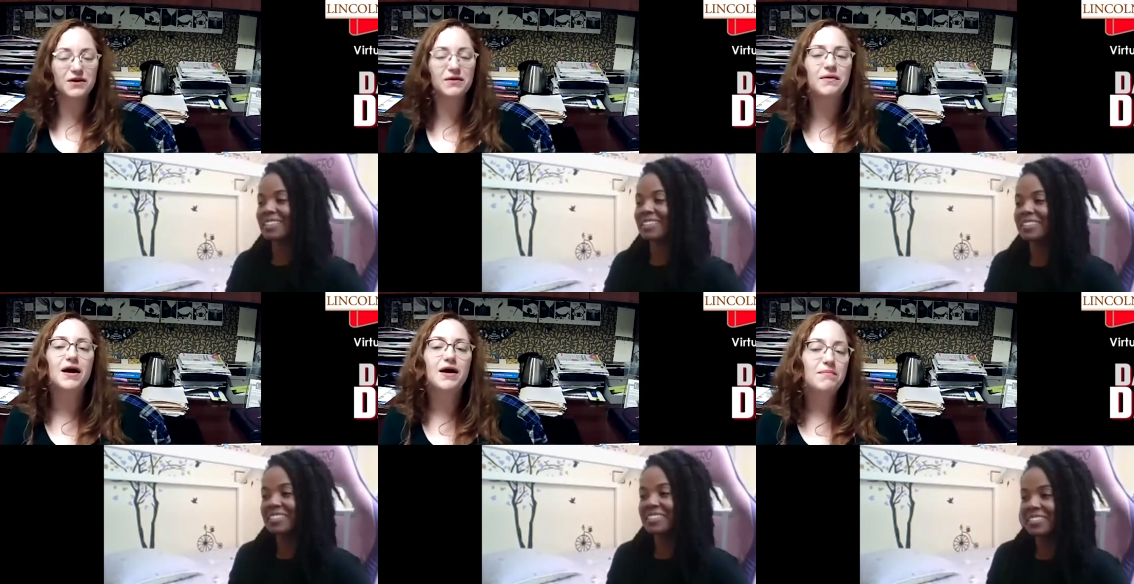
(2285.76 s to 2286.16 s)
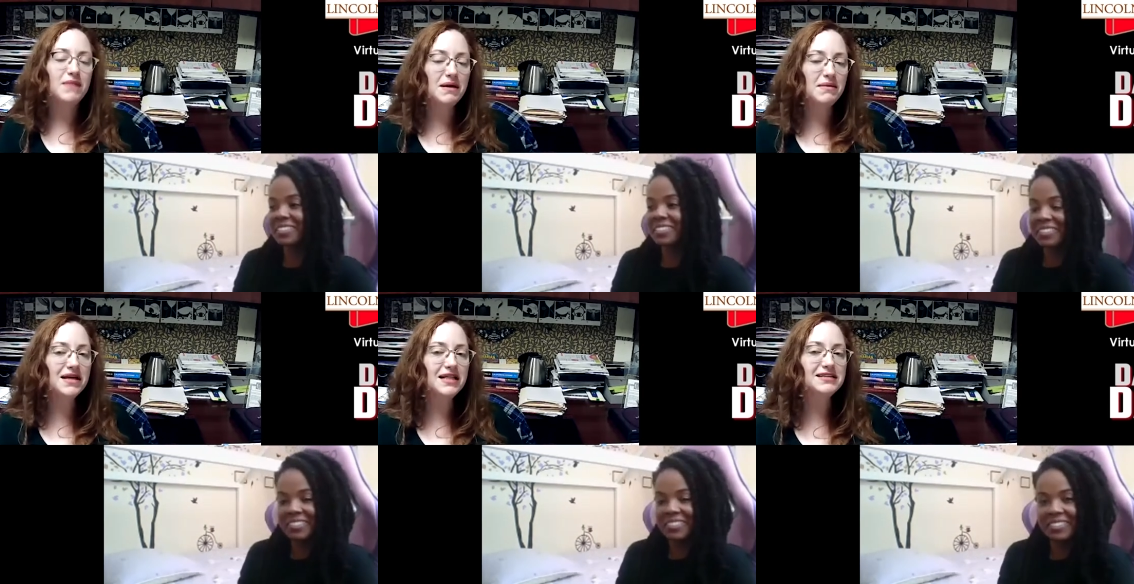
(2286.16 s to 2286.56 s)
Speaker 1: or
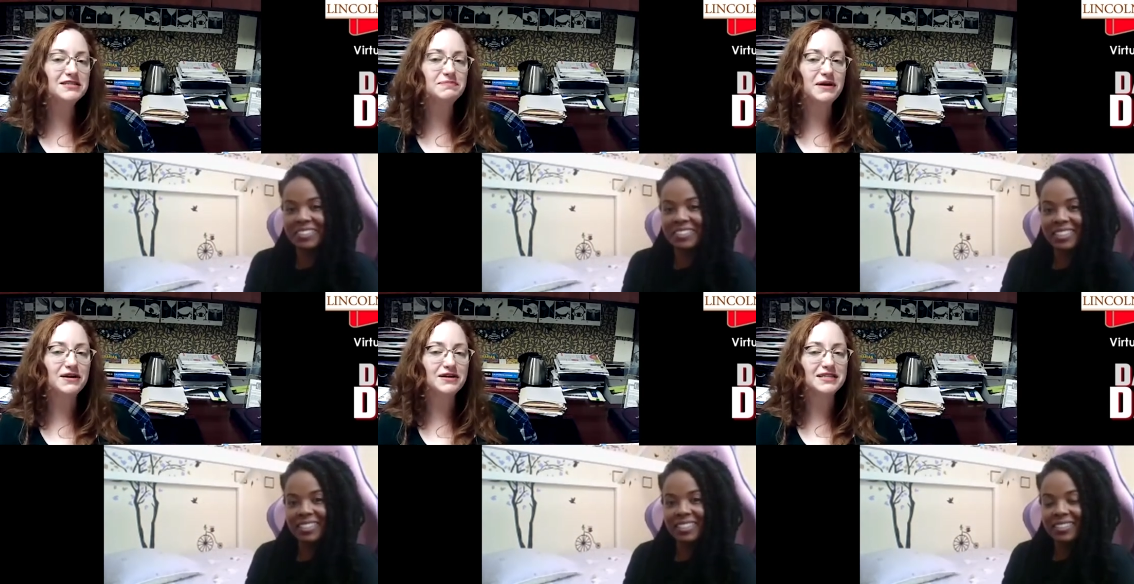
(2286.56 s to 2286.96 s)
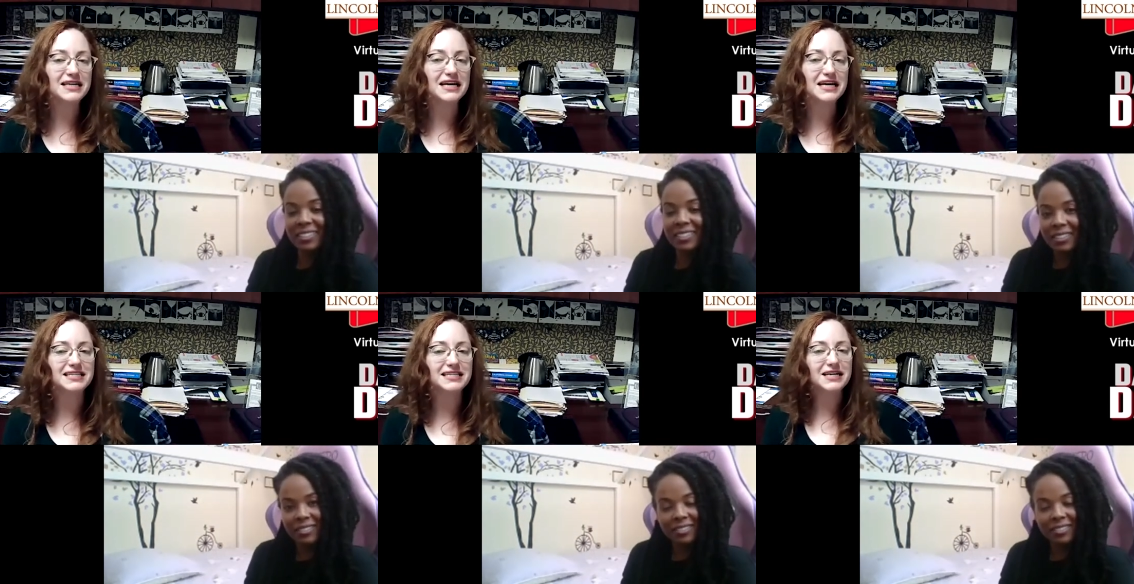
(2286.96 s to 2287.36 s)
maybe this is better to
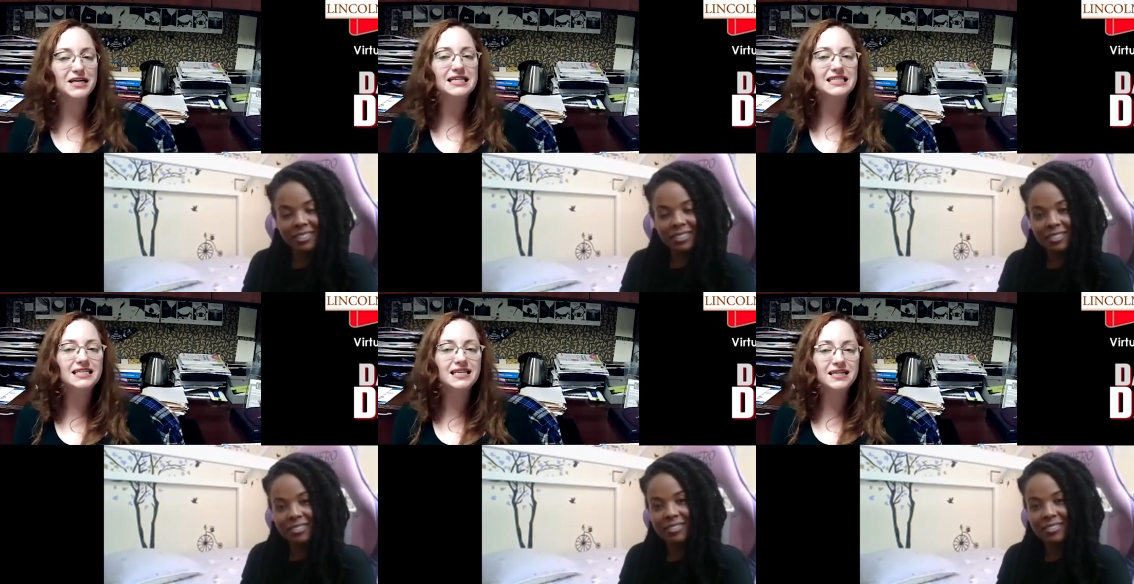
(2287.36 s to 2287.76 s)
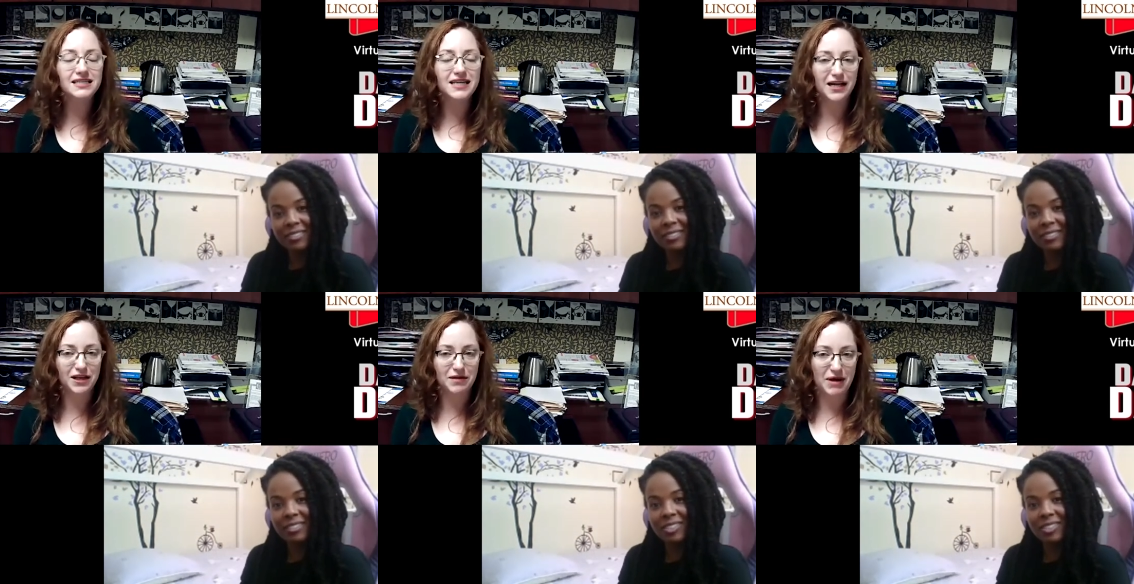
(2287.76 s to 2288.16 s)
say, is there a
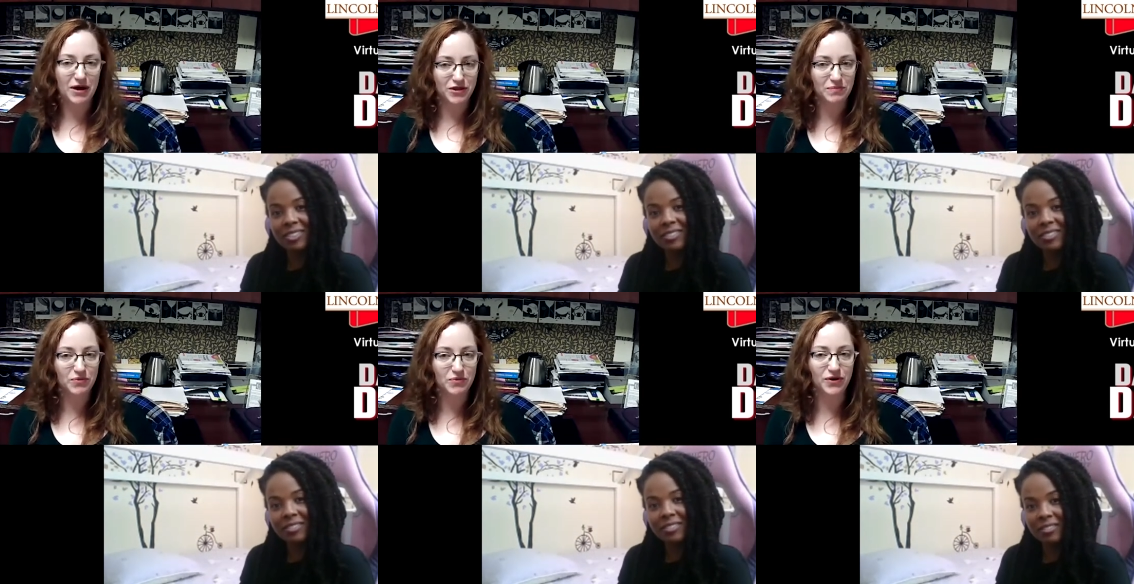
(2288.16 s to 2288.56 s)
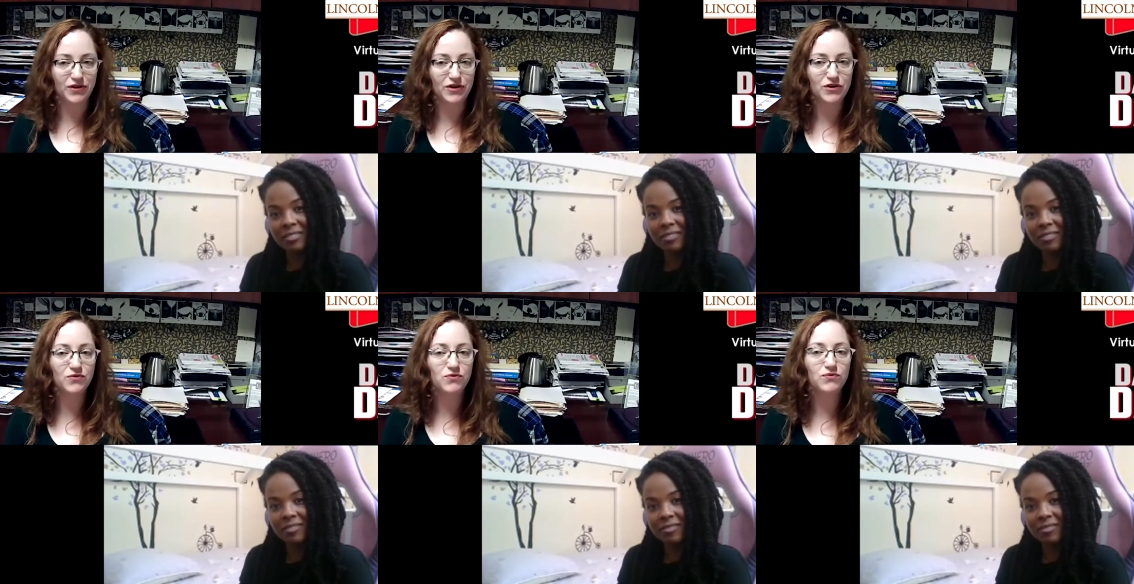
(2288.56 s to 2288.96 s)
detail about the book
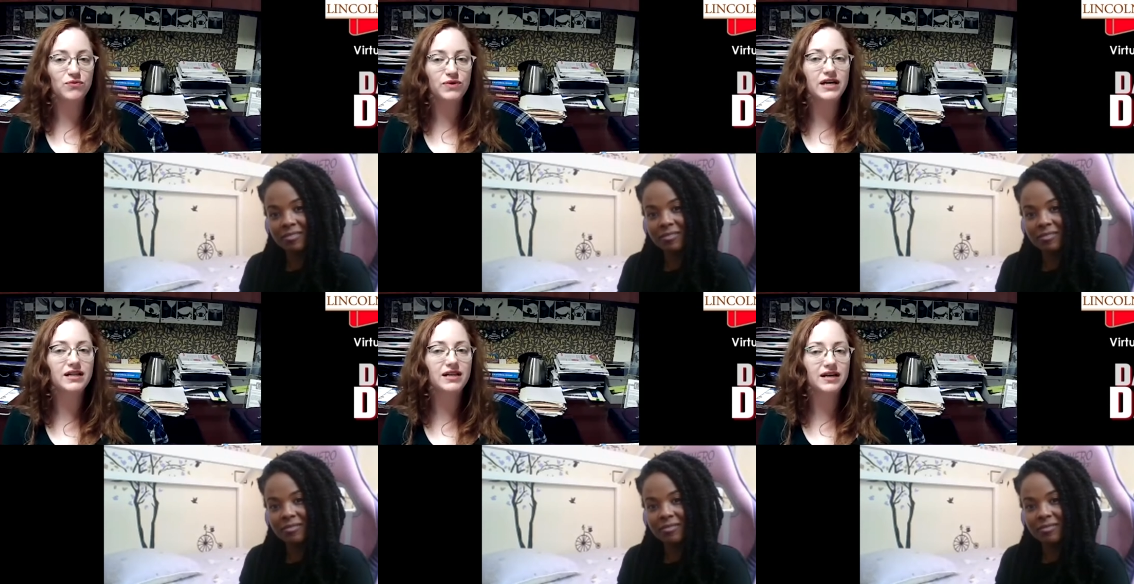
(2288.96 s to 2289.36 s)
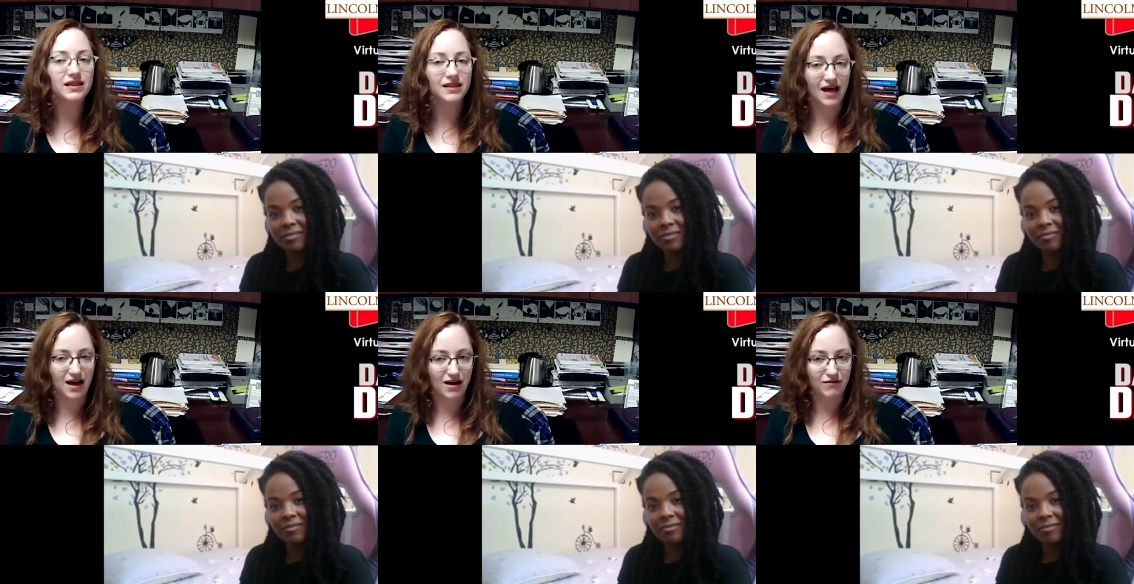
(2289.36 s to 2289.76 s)
that you really
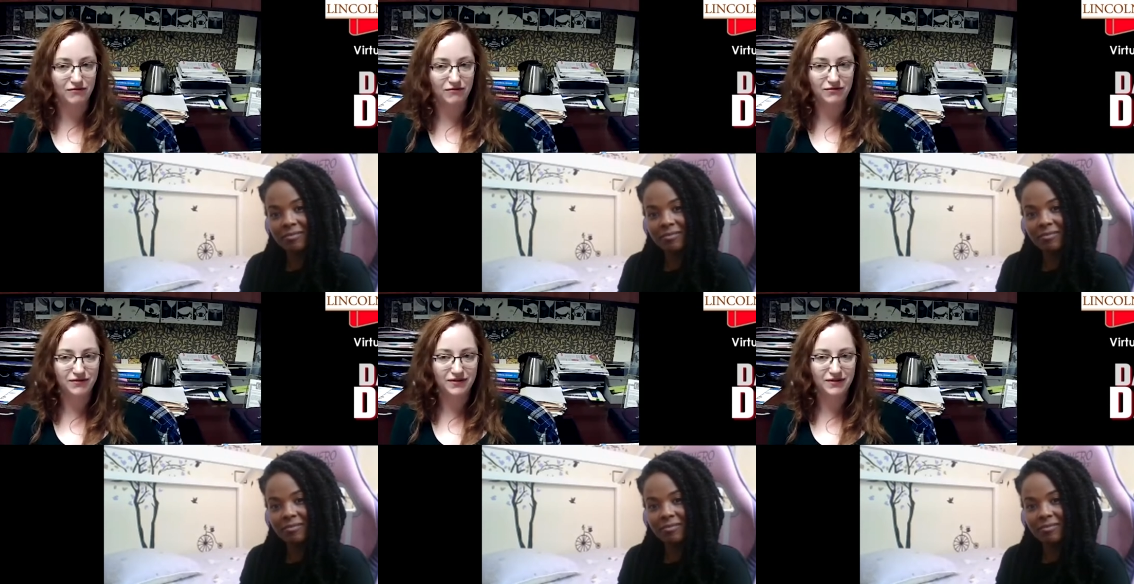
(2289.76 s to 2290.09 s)
love